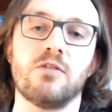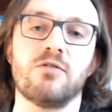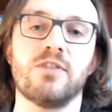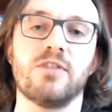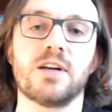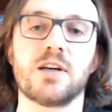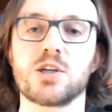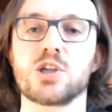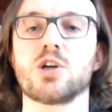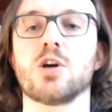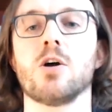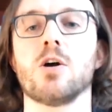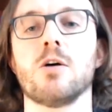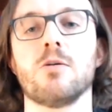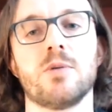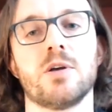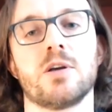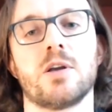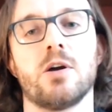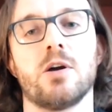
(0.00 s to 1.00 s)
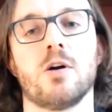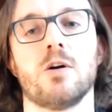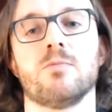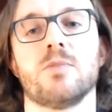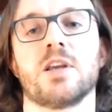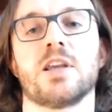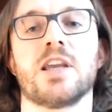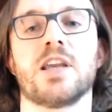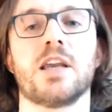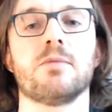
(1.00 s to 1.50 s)
feeling sharp, calm,
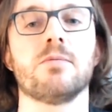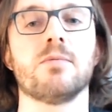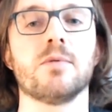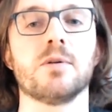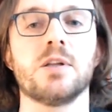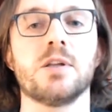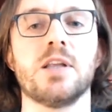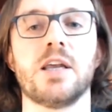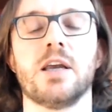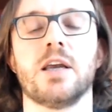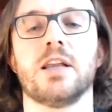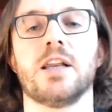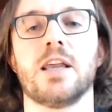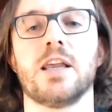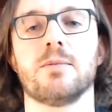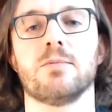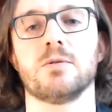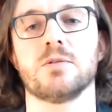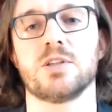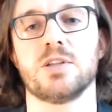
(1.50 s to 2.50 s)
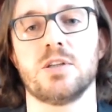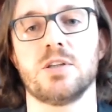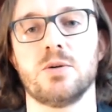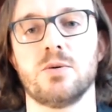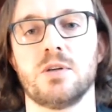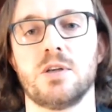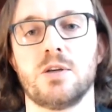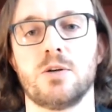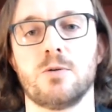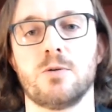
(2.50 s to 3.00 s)
and capable, and able to do
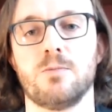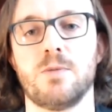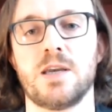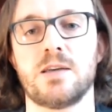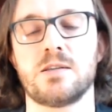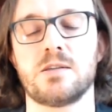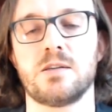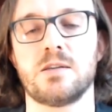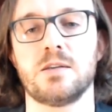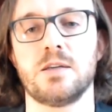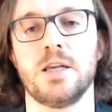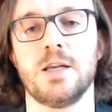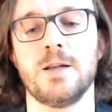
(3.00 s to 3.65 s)
it at your best.